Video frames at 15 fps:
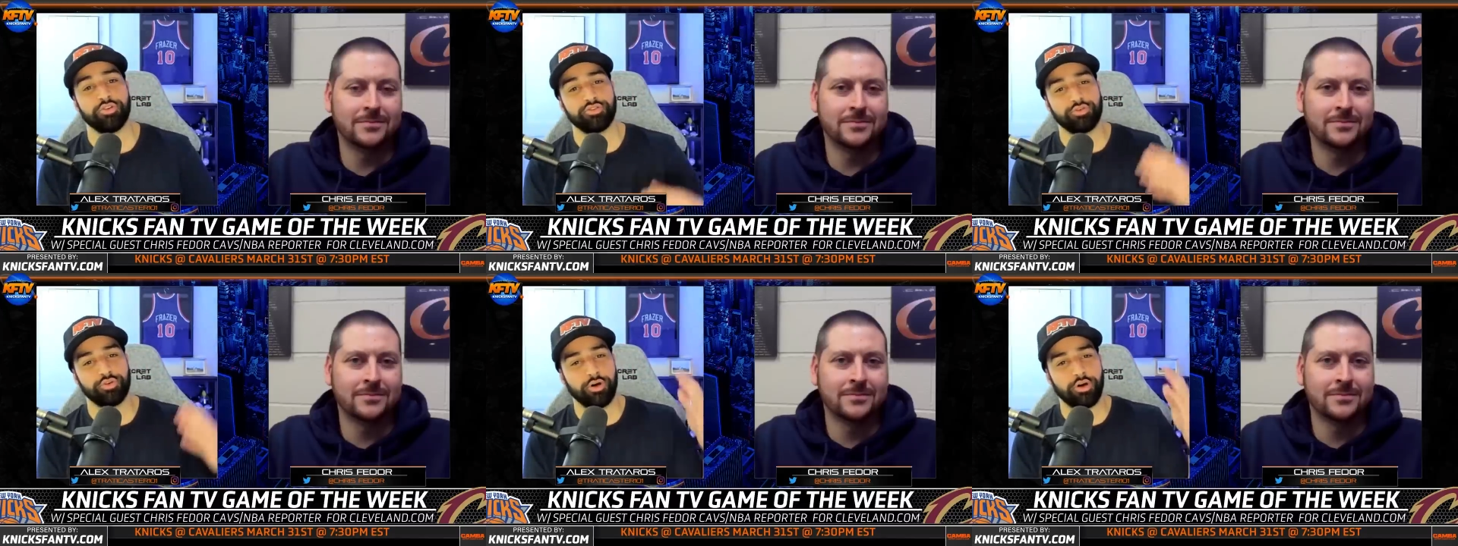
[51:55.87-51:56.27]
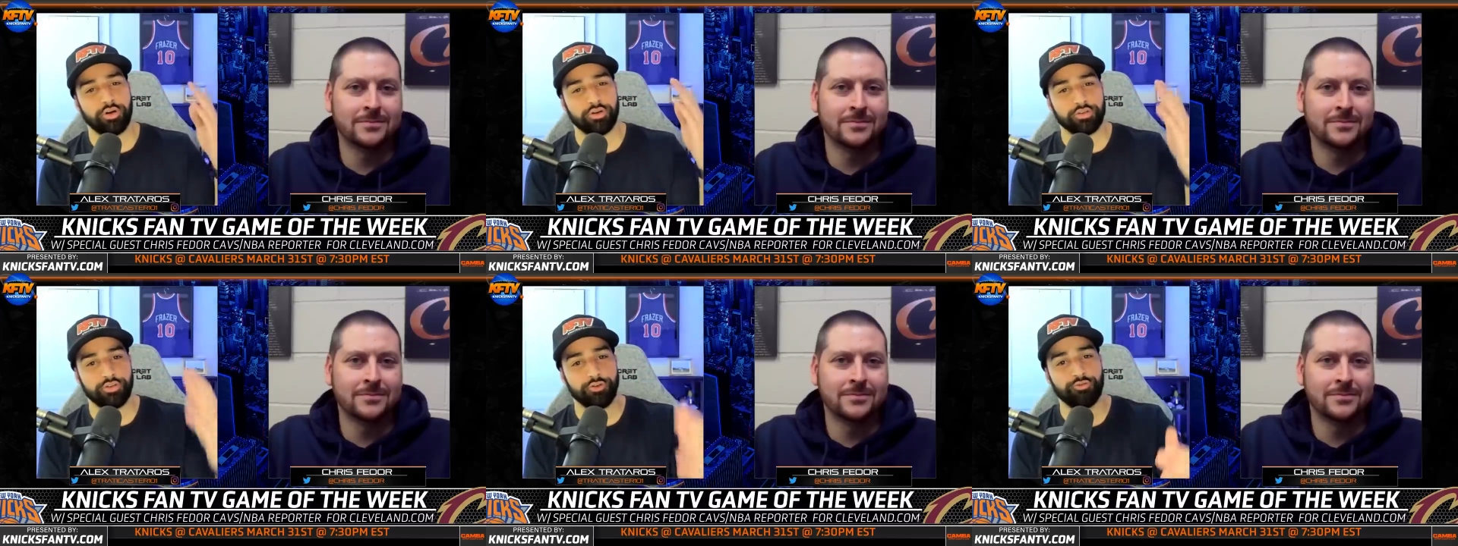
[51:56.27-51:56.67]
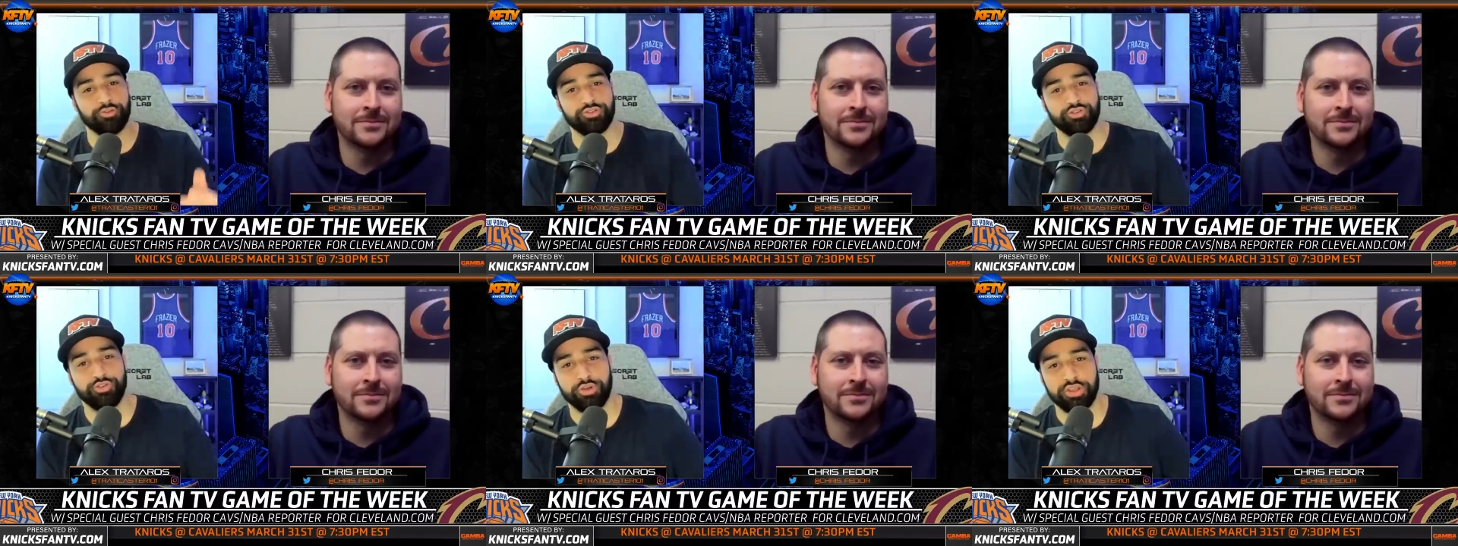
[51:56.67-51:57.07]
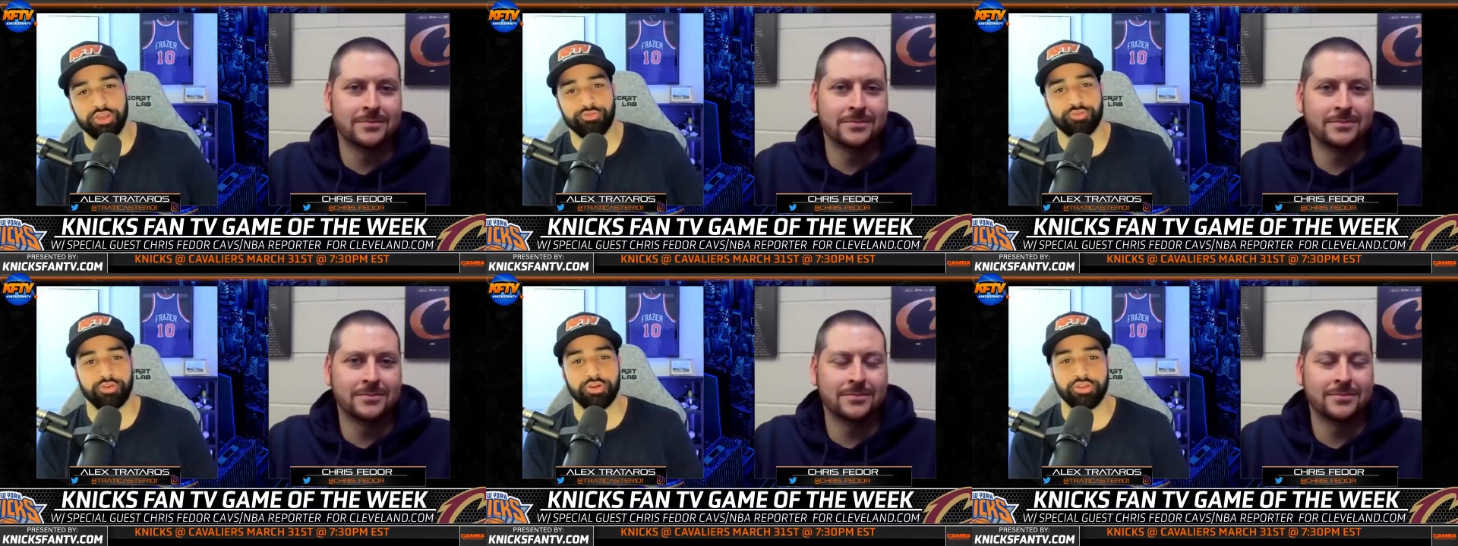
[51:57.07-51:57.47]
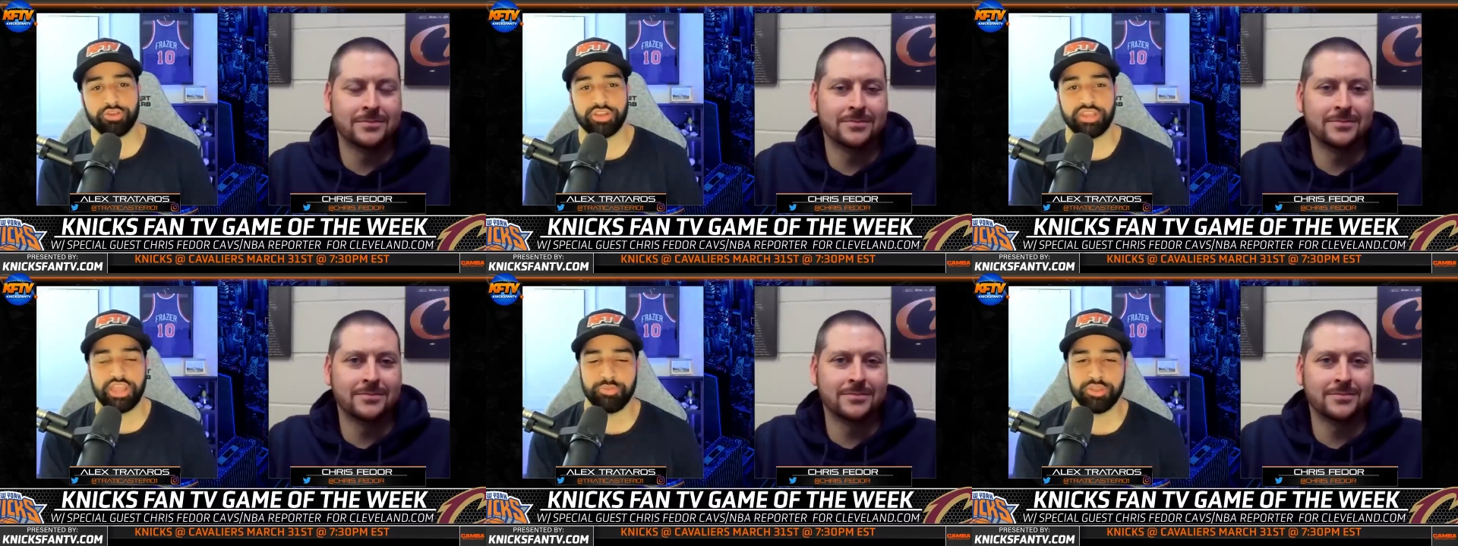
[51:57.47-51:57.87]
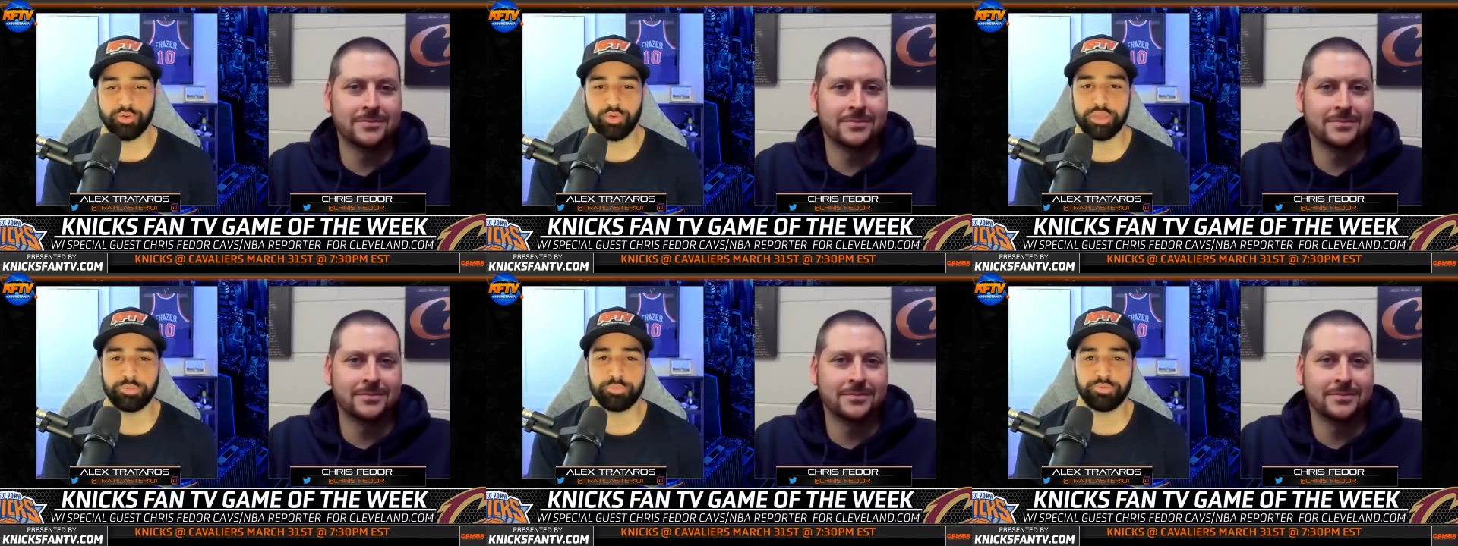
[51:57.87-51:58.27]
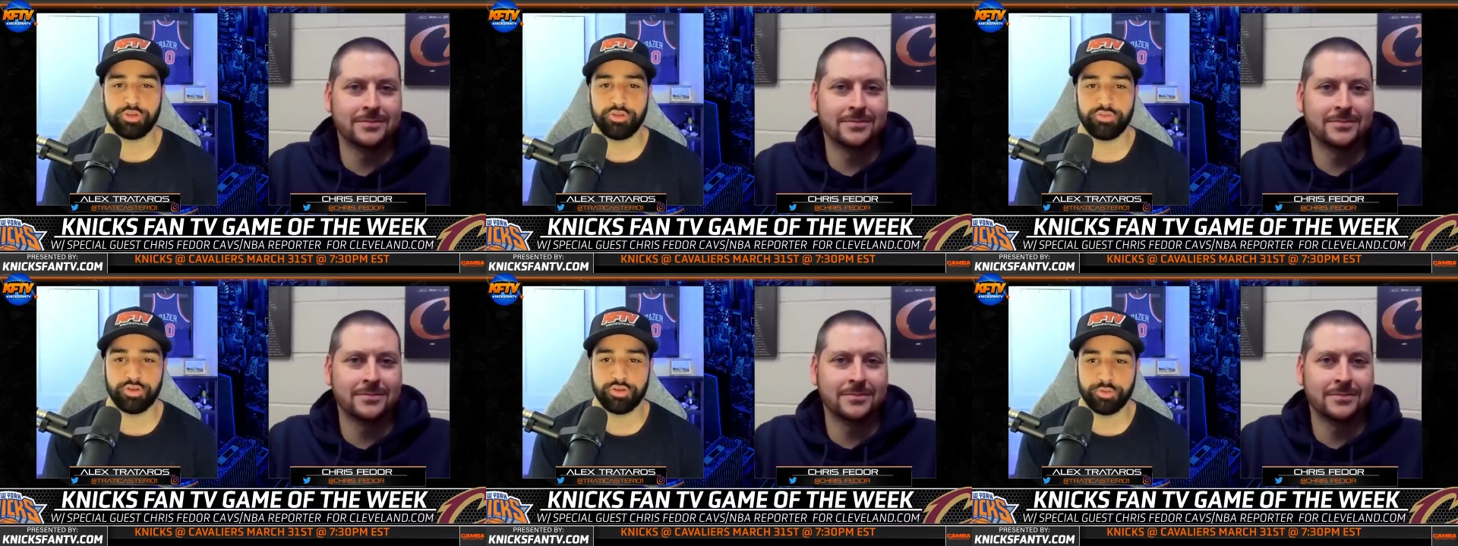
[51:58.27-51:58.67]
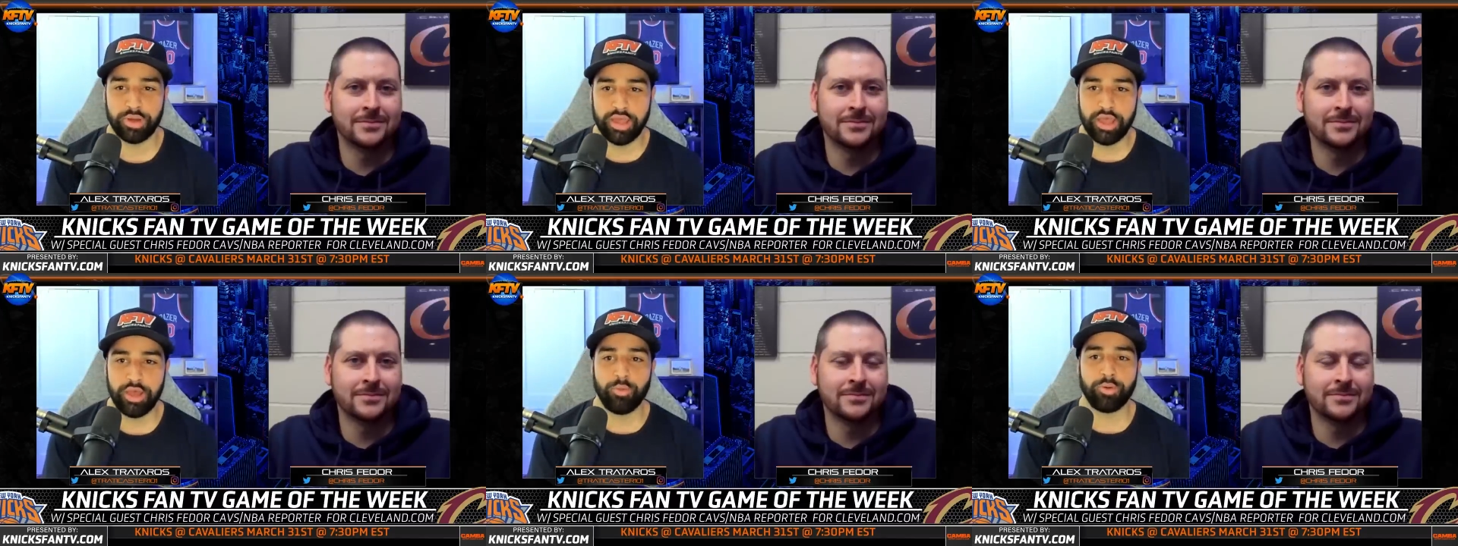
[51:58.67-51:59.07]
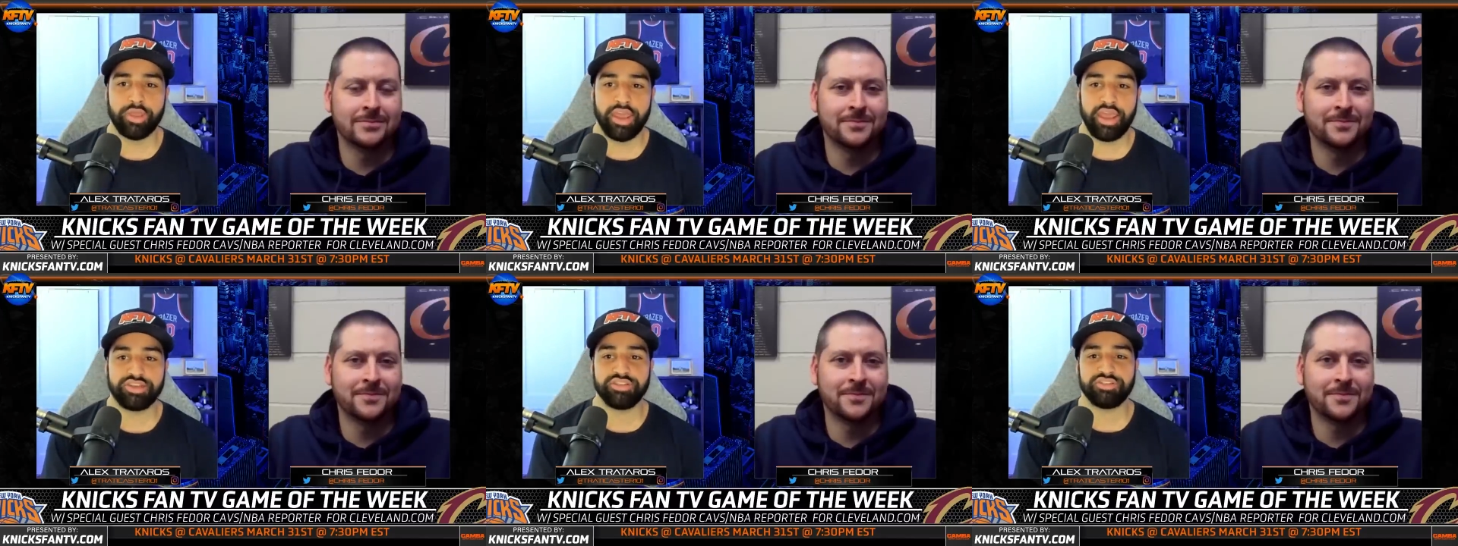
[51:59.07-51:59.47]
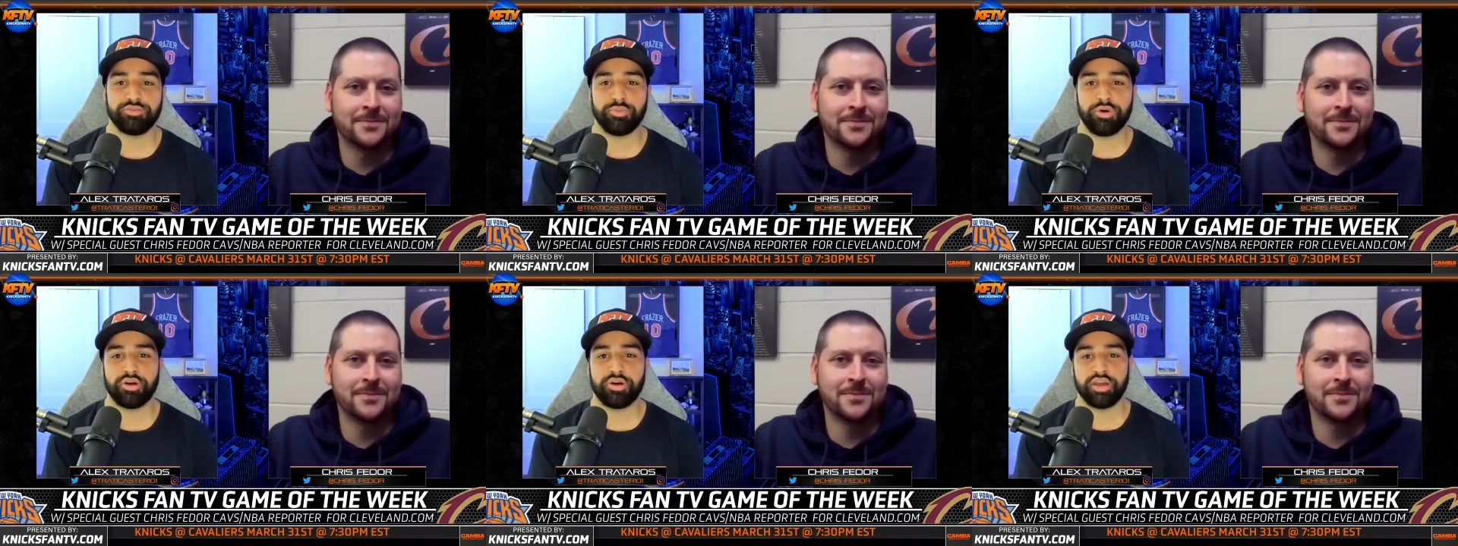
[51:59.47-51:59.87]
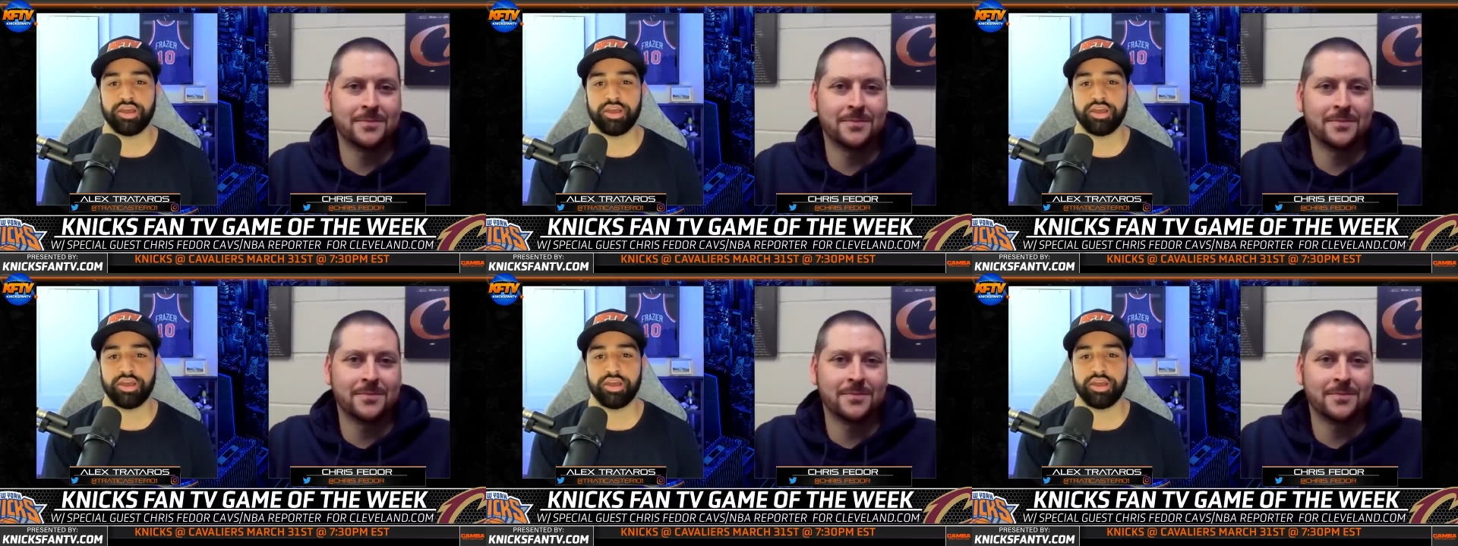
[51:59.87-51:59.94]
Speaker 1: to all of you for tuning in for another Game of the Week preview. We'll catch you tomorrow